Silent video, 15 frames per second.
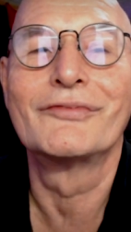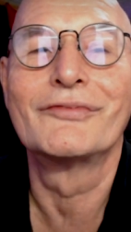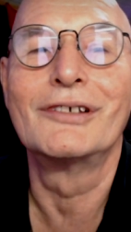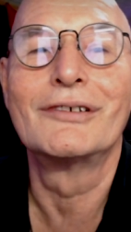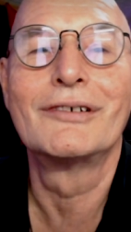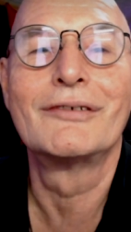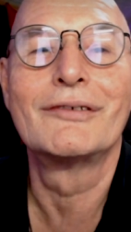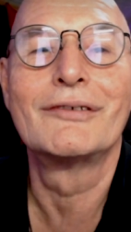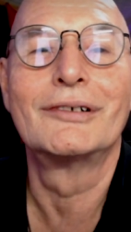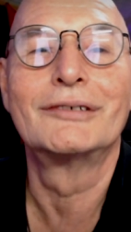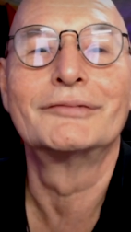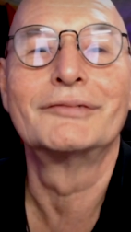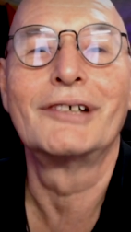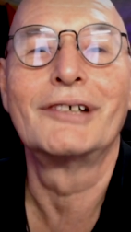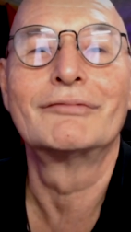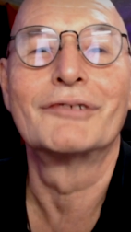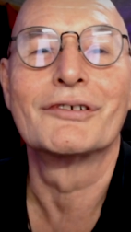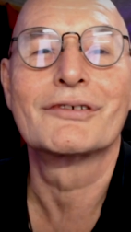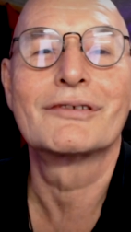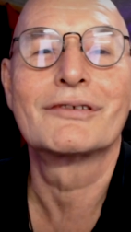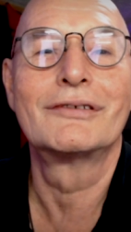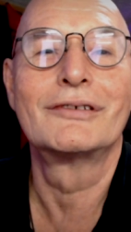You know, uh, that
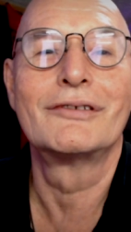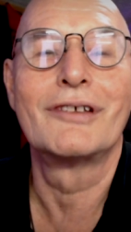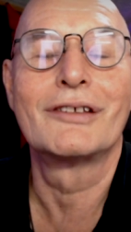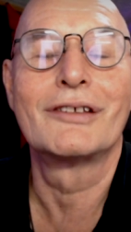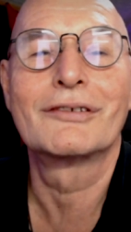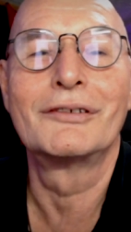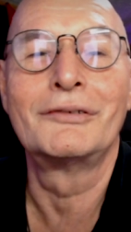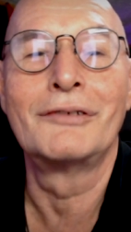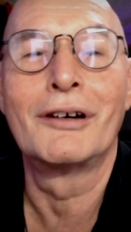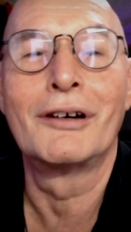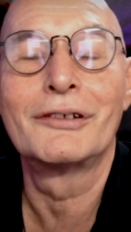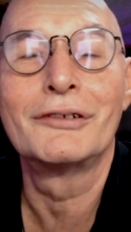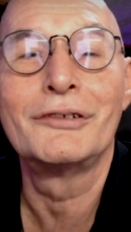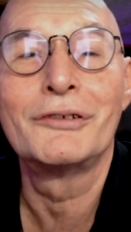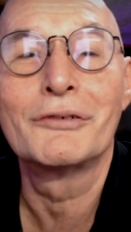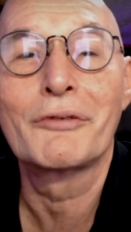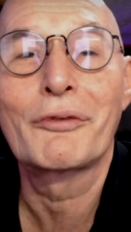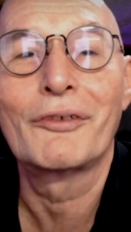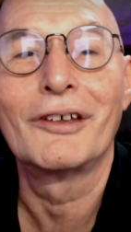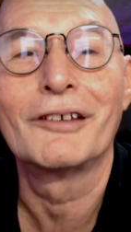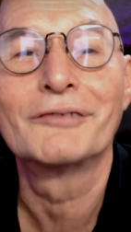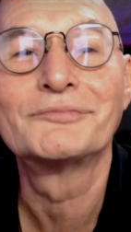was that's not a new
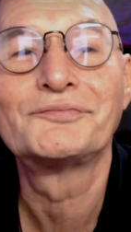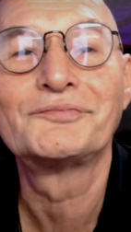thing.